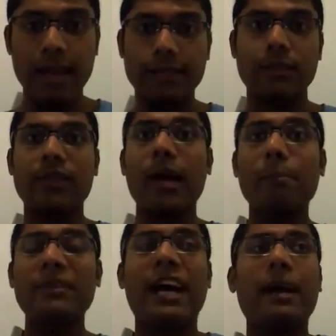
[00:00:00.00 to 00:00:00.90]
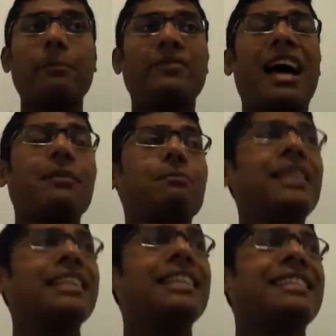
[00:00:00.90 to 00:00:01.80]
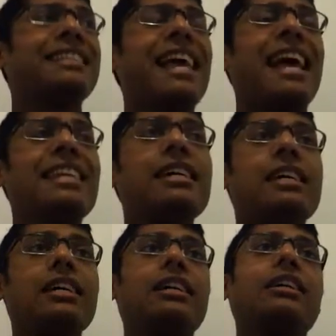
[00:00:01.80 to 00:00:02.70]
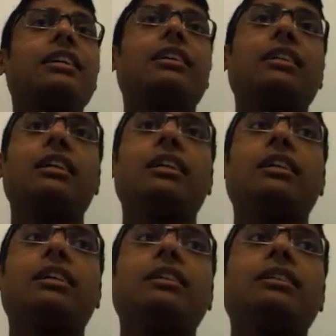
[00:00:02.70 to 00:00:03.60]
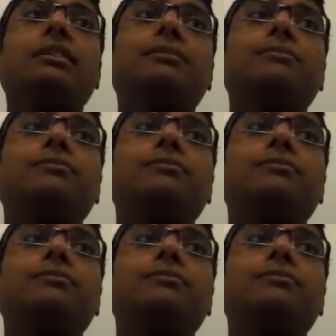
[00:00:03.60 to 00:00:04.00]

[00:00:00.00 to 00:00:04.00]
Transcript: So that being said, uh,